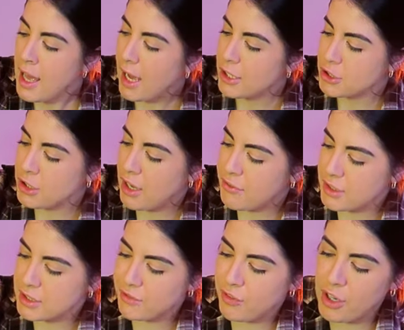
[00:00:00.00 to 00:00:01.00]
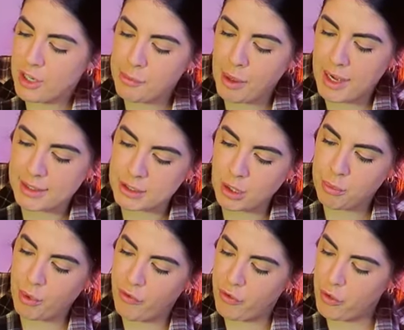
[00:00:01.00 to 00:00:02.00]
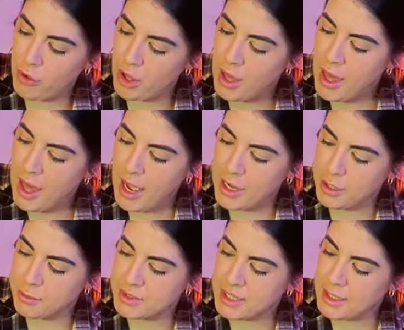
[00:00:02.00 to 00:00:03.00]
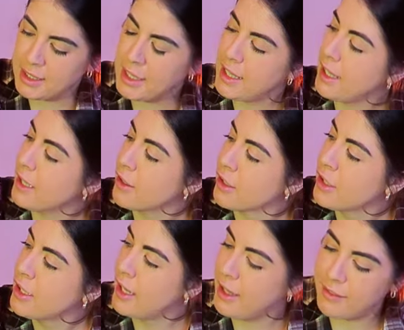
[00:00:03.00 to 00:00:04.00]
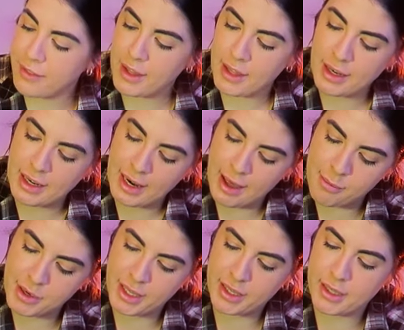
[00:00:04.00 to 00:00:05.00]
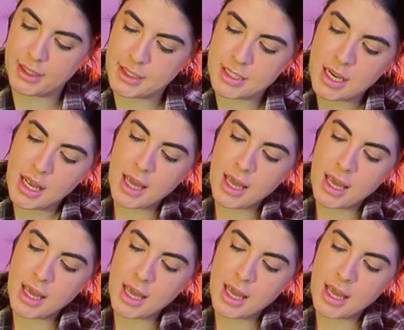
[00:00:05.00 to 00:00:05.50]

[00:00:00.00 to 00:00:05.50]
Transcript: I do have this fairly packed up, a few items in here in the laminated